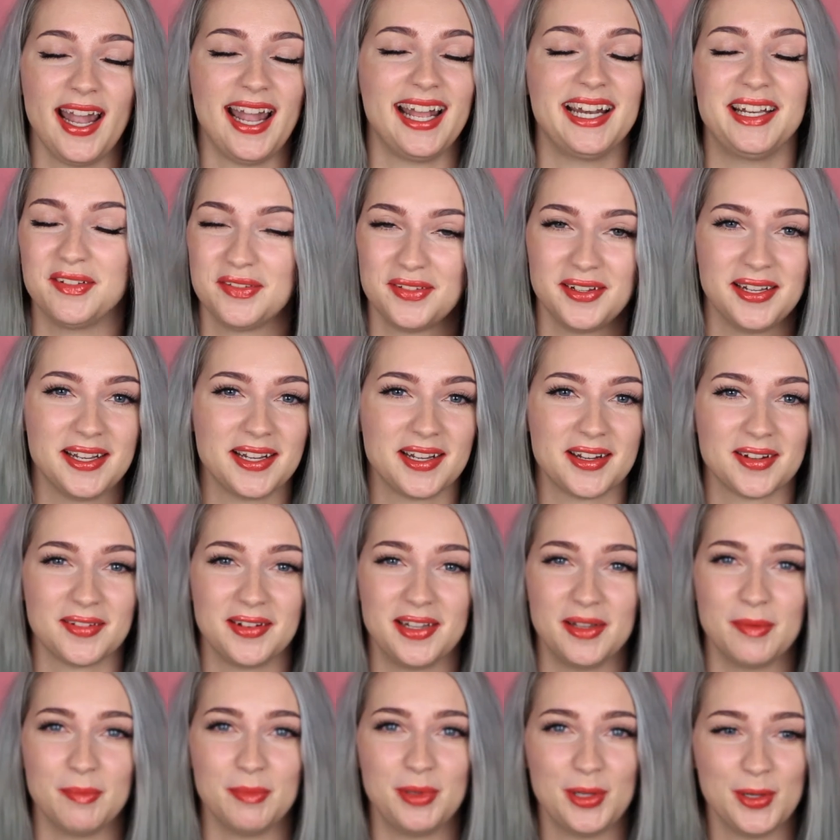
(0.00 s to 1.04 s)
anything
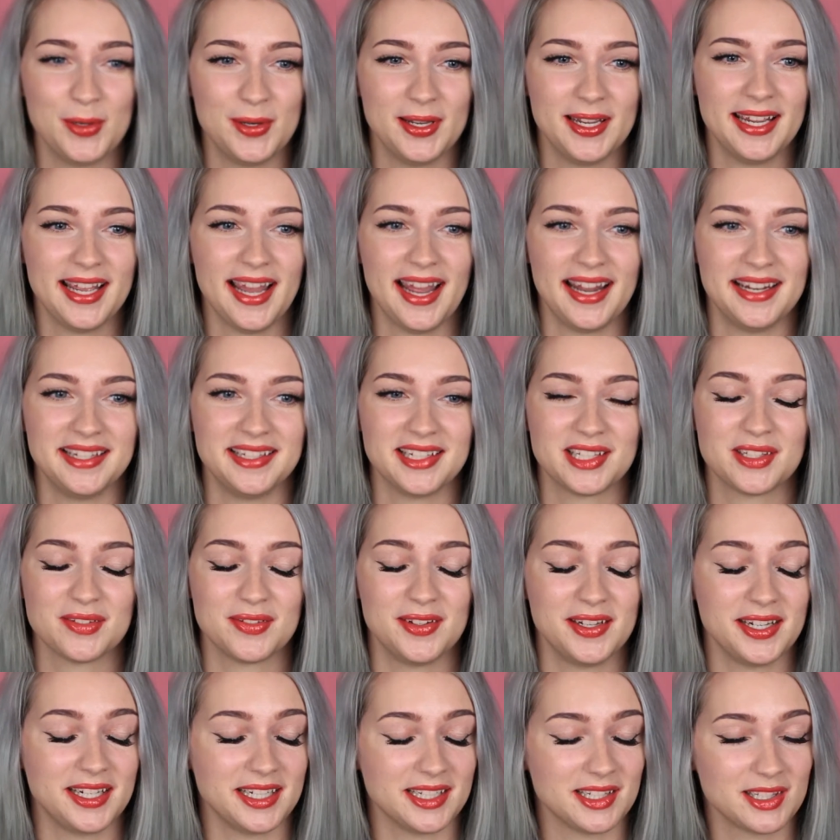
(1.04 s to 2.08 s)
Korean beauty. I just
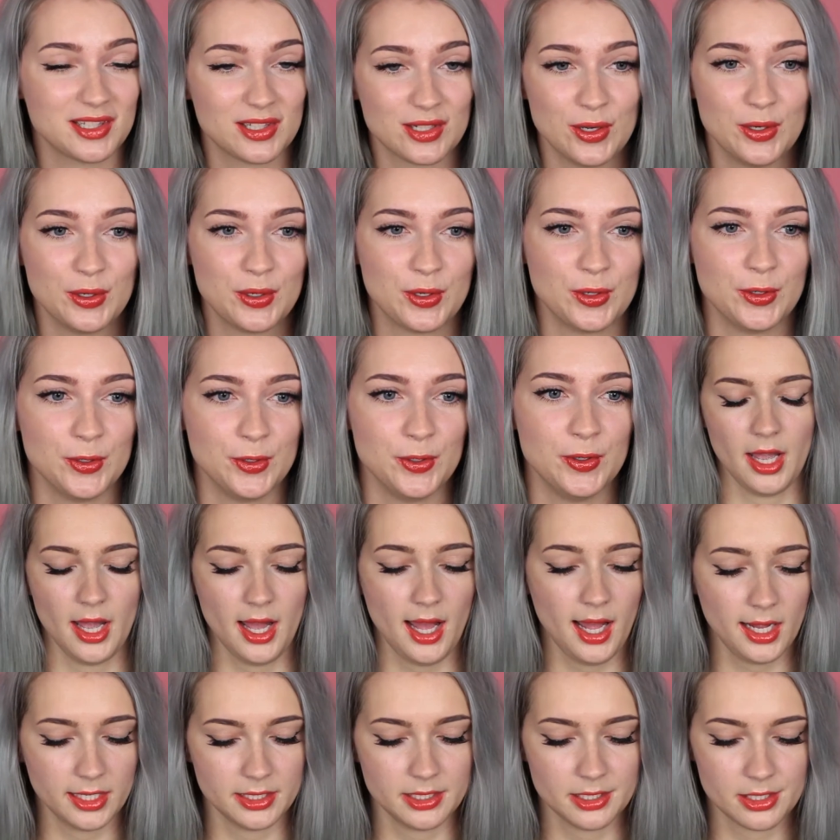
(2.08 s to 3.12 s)
think it's so cool.
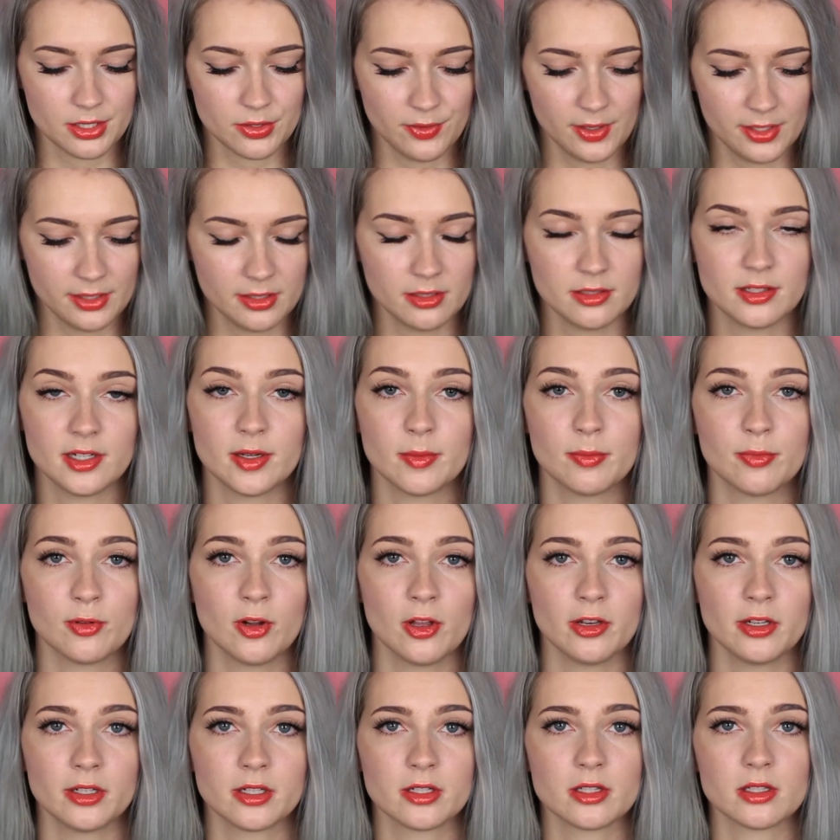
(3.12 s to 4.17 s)
I just think that their
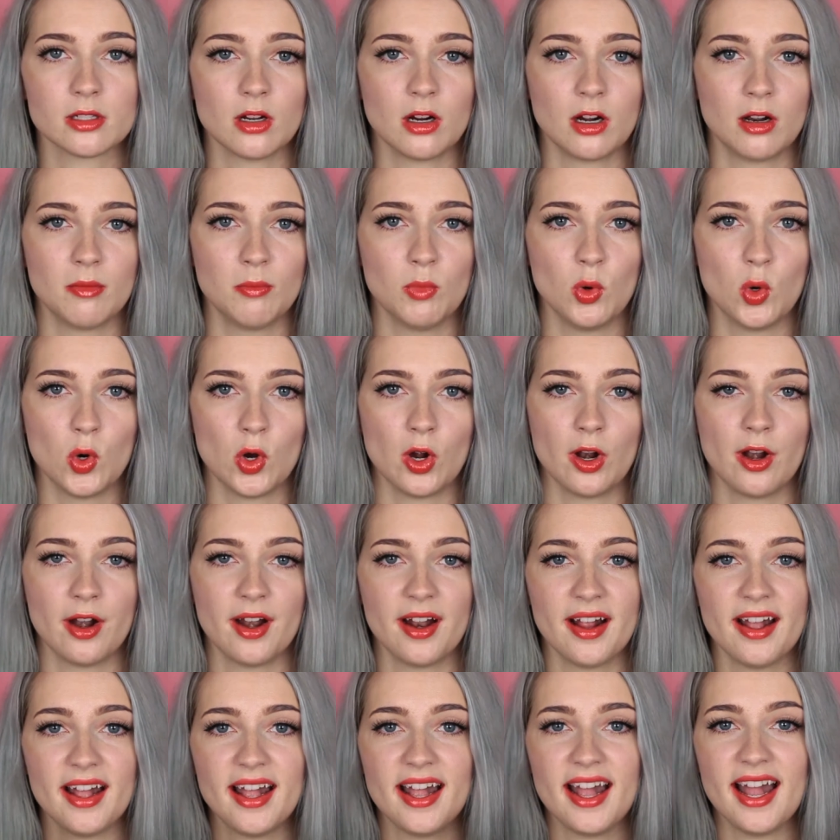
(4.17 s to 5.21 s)
products are
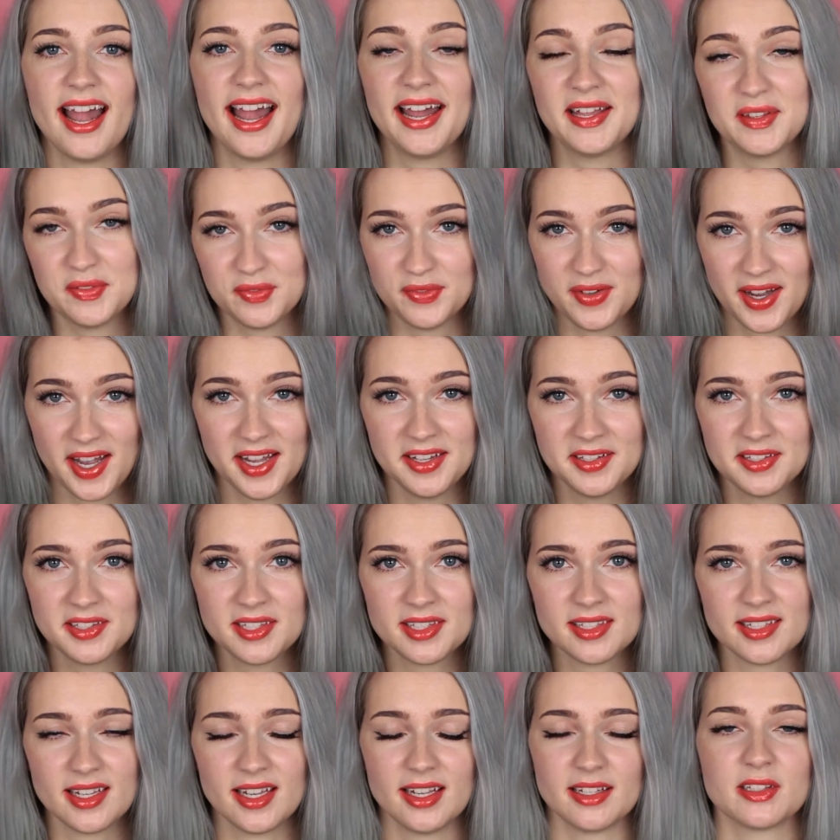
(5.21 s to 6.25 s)
more
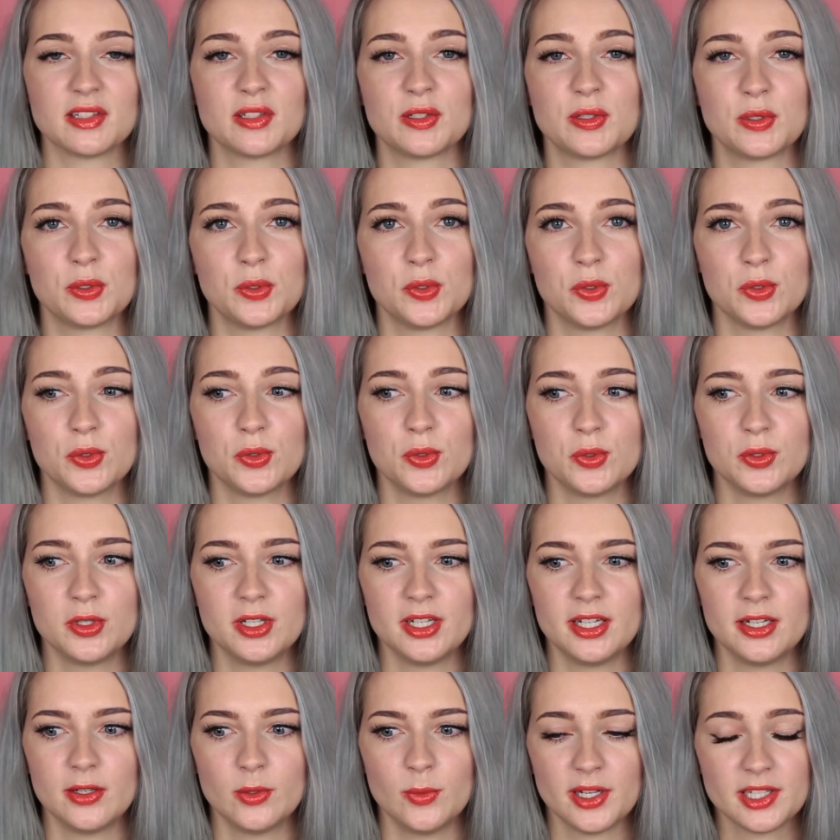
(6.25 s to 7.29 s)
advanced as to
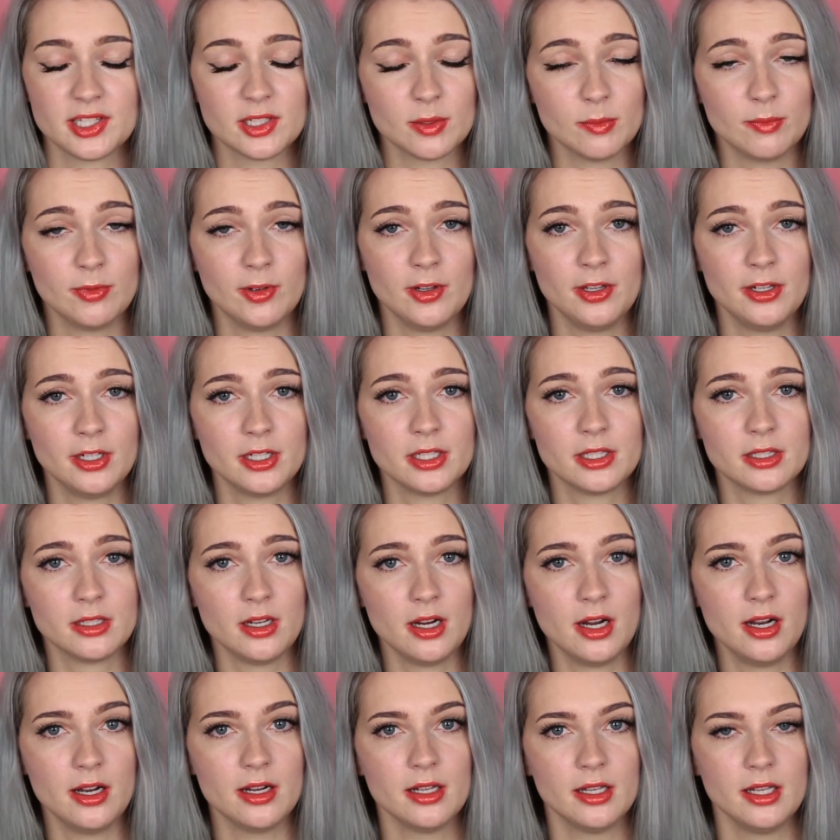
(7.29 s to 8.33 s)
the Western products
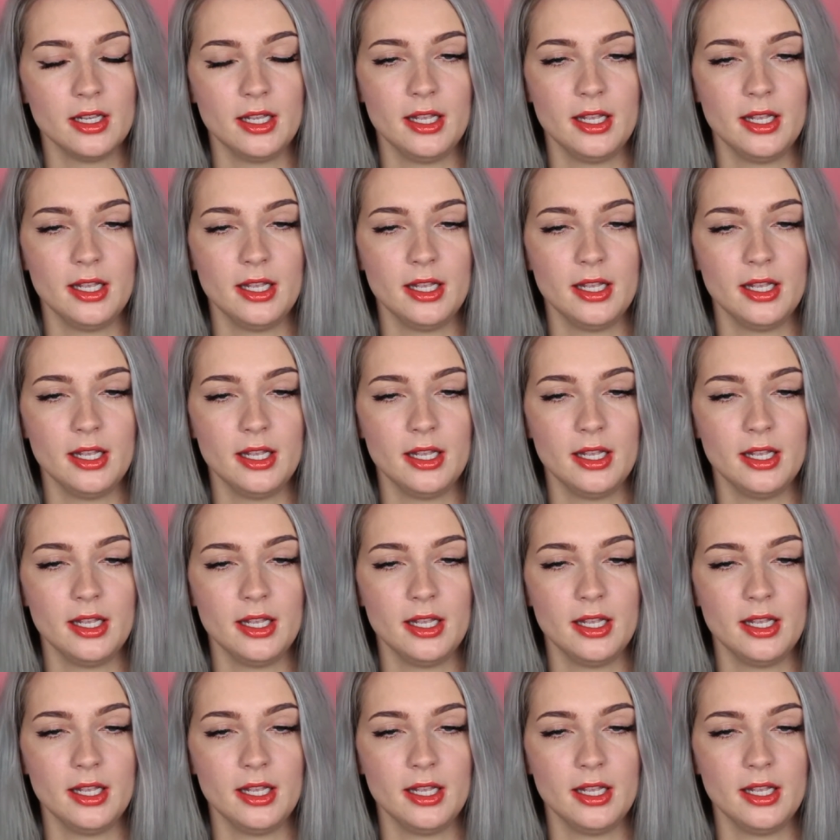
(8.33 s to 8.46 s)
are,